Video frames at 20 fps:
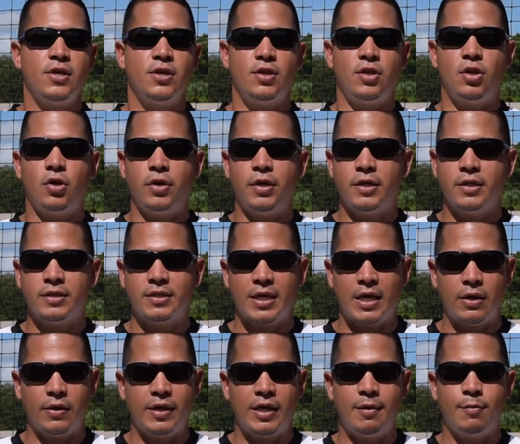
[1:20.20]
You don't need to
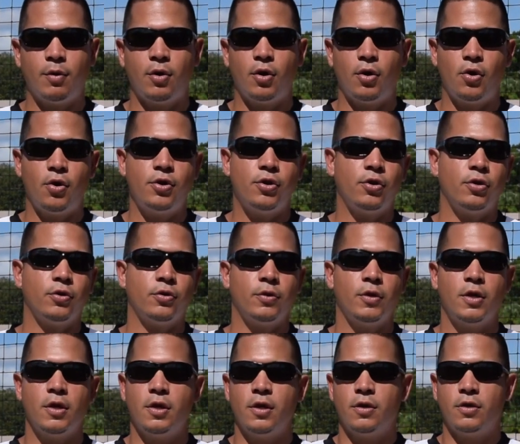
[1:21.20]
tell him or her your
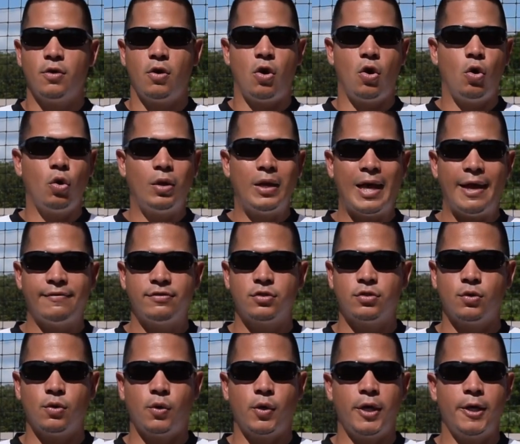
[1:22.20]
whole life
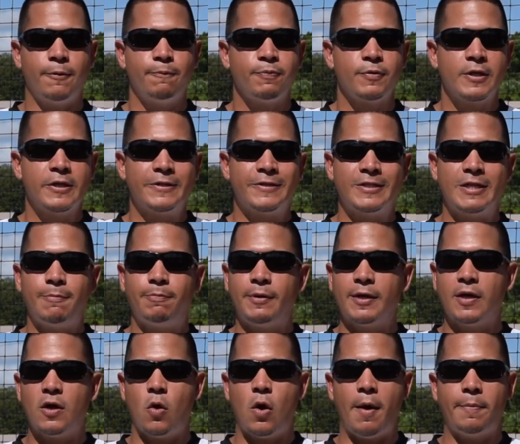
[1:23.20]
story.
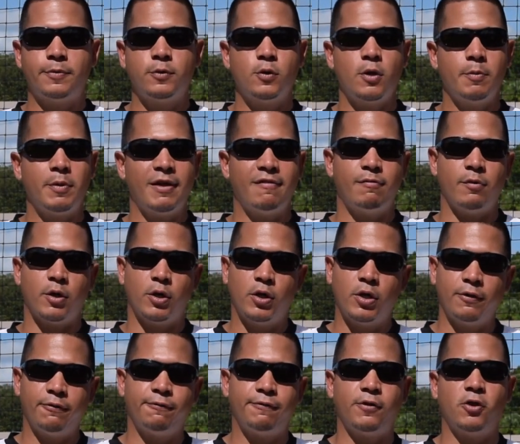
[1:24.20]
Simply go up to them, give them a
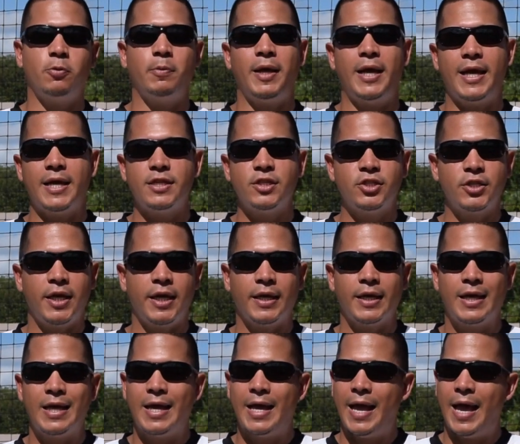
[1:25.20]
good, firm handshake.
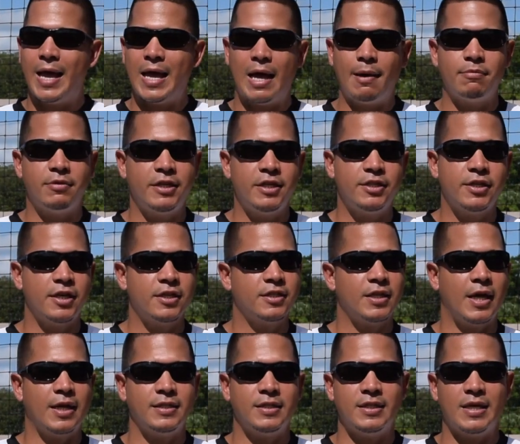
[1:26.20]
Hey, I'm DJ
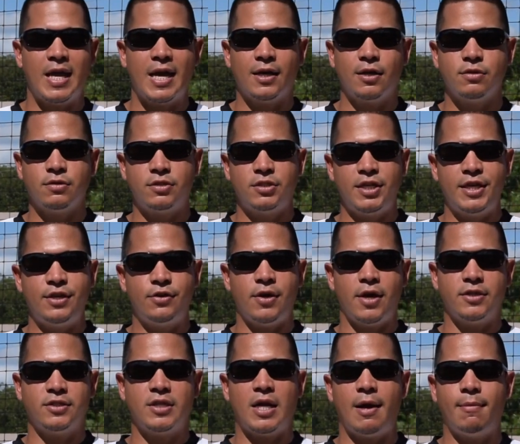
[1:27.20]
Santiago, senior
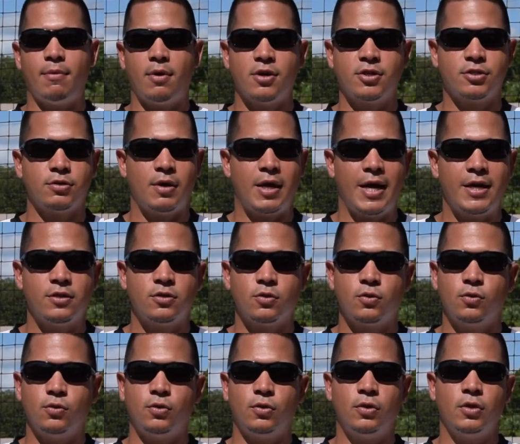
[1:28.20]
at John Marshall High
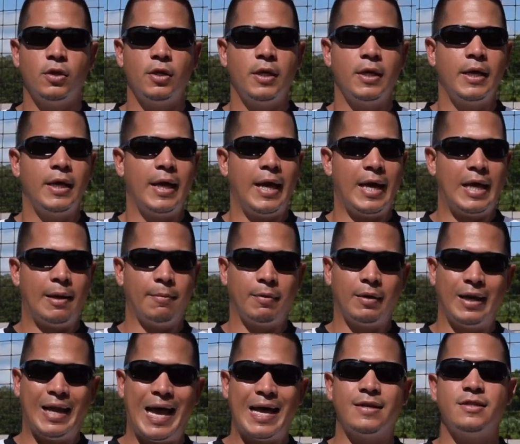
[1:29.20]
School, and I'm
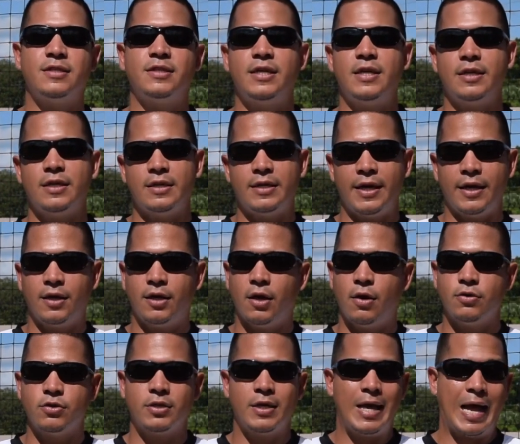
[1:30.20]
glad to see you today,
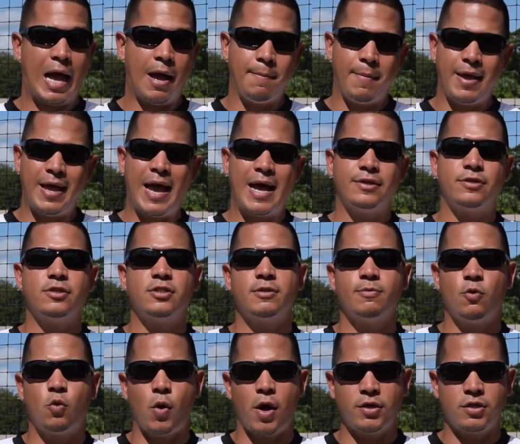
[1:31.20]
Coach. I may ask you
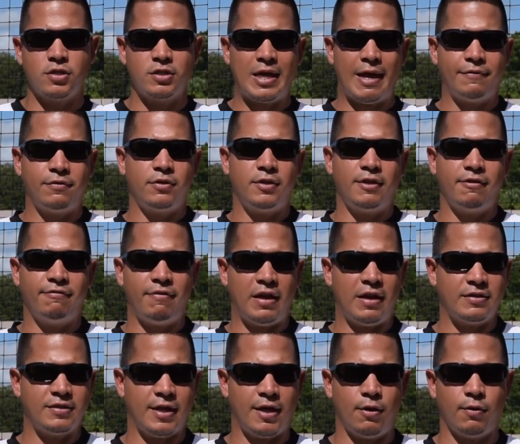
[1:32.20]
some questions after the
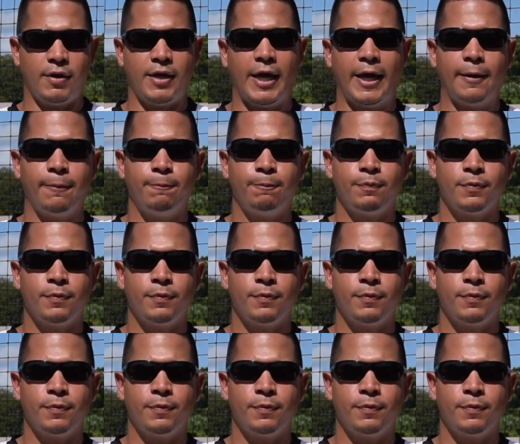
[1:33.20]
event. Is that okay?